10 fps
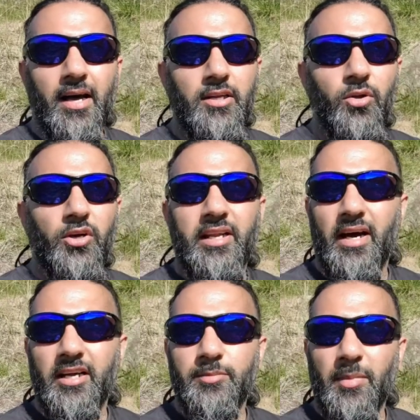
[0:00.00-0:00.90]
looking
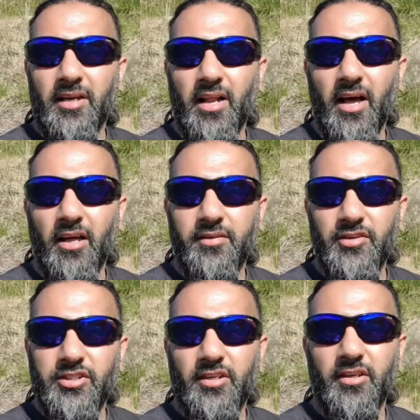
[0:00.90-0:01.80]
at is mental health,
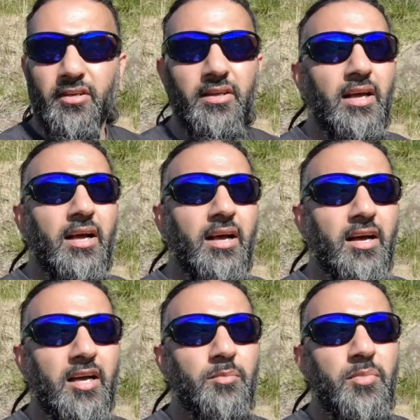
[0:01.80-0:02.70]
physical
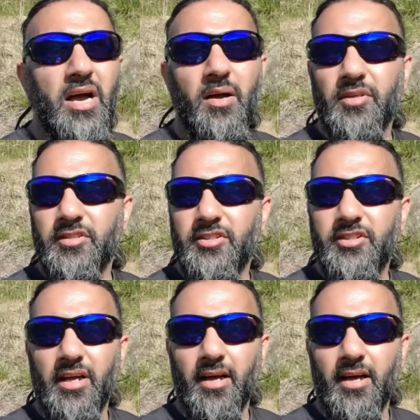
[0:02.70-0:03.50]
impairments,